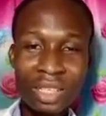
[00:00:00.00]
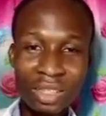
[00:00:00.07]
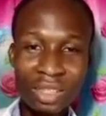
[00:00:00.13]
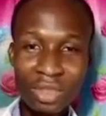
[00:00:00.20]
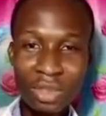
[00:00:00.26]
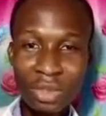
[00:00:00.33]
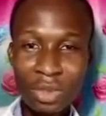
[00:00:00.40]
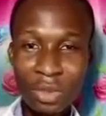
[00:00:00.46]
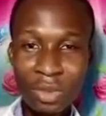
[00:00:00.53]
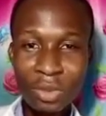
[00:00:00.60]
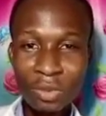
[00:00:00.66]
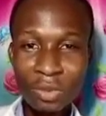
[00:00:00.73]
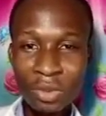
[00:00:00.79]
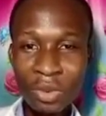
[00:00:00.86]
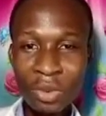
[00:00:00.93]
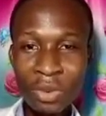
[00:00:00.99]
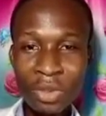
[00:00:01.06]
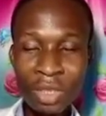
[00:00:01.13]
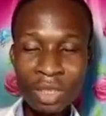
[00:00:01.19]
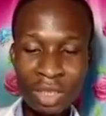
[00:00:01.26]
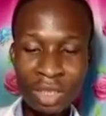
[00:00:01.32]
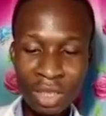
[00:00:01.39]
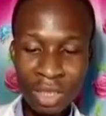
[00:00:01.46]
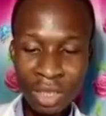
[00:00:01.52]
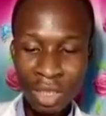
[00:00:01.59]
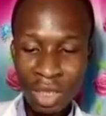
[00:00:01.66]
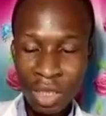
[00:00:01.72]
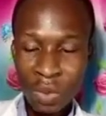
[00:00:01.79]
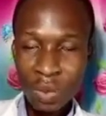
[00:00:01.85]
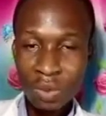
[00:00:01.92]
It's the glory of God.
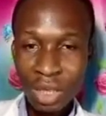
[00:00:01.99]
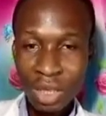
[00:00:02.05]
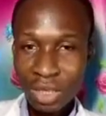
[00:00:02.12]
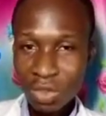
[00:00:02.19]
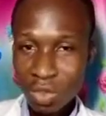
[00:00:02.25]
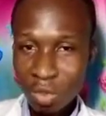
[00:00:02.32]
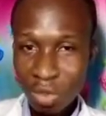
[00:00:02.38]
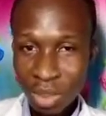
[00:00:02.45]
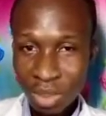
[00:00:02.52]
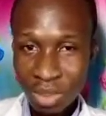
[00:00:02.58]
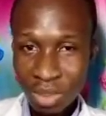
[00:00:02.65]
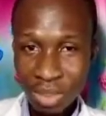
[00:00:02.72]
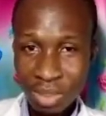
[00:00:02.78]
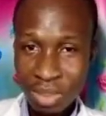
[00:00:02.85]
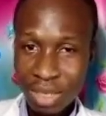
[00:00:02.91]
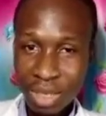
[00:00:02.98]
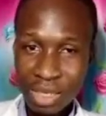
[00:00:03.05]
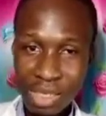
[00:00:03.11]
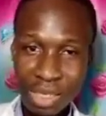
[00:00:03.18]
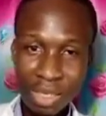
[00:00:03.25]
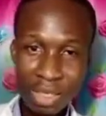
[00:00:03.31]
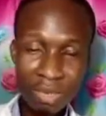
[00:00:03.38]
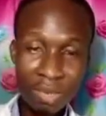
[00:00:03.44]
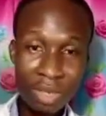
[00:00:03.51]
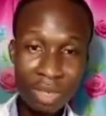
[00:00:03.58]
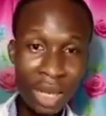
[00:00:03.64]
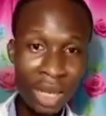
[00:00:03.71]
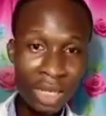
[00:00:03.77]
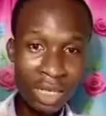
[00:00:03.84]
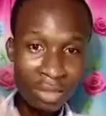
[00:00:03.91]
We had so many discussions. We
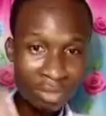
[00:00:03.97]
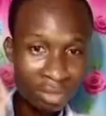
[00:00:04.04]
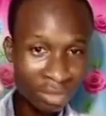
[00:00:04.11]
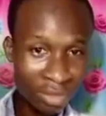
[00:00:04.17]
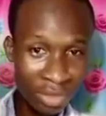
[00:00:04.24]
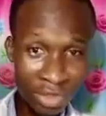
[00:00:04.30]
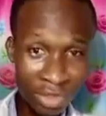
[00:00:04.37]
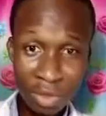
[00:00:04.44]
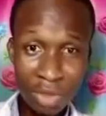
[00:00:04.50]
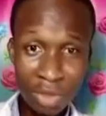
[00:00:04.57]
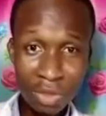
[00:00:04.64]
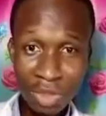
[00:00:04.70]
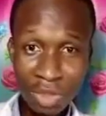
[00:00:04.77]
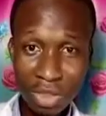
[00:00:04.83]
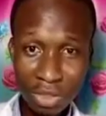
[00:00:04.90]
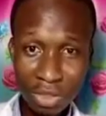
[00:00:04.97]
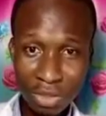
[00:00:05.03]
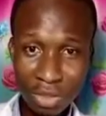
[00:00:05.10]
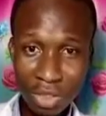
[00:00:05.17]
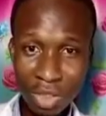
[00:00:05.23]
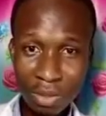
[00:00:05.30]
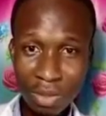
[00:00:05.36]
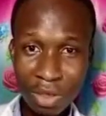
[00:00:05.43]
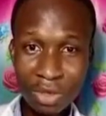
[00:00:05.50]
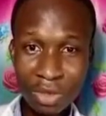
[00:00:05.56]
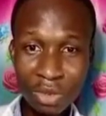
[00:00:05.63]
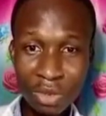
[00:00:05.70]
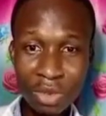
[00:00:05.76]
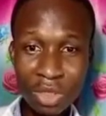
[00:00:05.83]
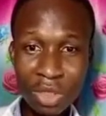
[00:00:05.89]
had so many conditions to talk about.
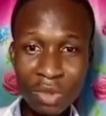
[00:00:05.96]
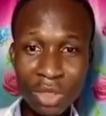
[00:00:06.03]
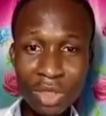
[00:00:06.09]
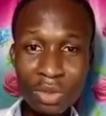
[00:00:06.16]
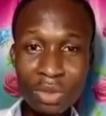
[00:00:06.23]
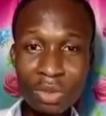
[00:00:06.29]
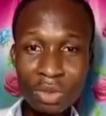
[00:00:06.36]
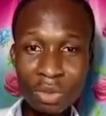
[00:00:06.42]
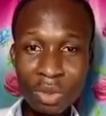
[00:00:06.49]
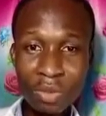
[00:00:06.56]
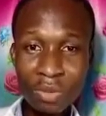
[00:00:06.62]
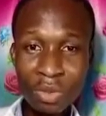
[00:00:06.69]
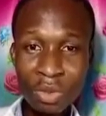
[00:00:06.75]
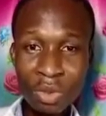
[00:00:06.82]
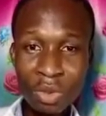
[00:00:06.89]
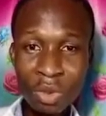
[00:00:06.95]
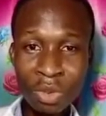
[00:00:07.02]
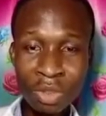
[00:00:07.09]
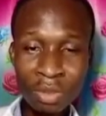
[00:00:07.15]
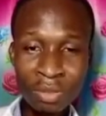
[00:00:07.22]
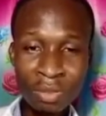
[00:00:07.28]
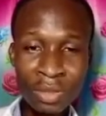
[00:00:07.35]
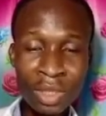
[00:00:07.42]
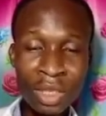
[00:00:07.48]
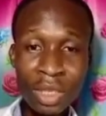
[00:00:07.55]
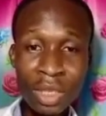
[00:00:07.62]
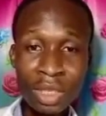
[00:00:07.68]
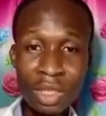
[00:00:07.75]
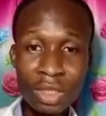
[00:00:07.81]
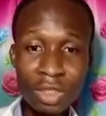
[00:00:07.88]
So today we're just going to review on
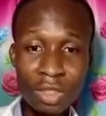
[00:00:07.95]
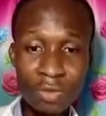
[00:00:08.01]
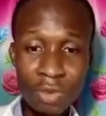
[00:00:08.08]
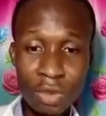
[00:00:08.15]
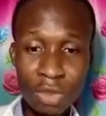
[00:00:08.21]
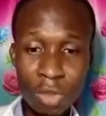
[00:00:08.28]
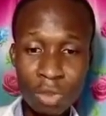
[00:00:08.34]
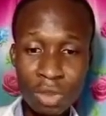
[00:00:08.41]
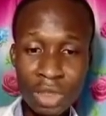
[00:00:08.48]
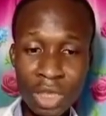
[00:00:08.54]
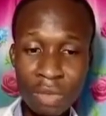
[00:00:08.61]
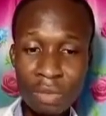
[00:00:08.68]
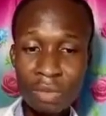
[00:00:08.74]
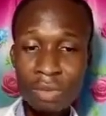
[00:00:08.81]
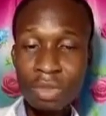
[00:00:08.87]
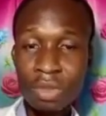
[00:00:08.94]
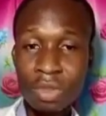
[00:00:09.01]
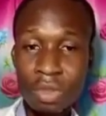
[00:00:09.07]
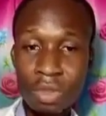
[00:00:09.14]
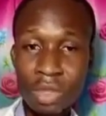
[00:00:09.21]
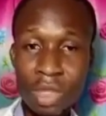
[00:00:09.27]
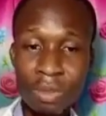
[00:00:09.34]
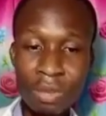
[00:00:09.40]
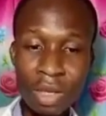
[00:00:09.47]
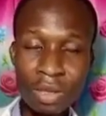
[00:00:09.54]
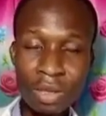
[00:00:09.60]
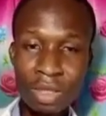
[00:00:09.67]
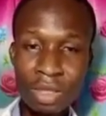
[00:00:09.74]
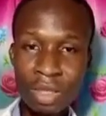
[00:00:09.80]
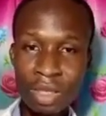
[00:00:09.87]
the various topics that we talked
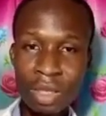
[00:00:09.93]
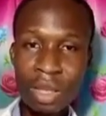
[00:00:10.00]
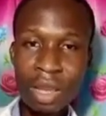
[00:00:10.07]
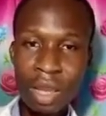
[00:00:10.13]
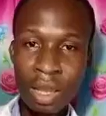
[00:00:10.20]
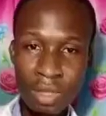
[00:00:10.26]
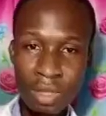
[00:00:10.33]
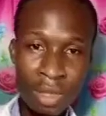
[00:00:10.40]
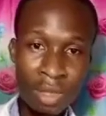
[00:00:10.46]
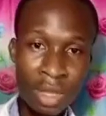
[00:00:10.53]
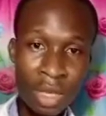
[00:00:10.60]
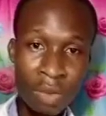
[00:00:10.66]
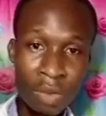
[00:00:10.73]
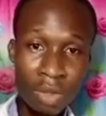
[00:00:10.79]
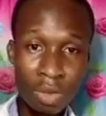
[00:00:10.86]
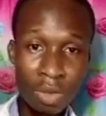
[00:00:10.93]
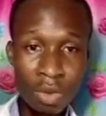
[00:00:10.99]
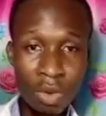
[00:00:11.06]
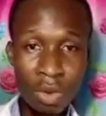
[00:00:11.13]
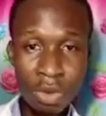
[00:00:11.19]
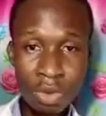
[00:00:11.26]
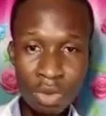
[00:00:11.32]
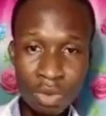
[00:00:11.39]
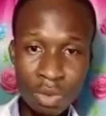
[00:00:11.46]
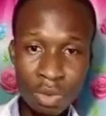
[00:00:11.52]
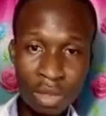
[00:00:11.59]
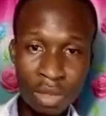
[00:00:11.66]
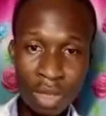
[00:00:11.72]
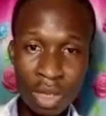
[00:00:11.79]
about. And then now we go on to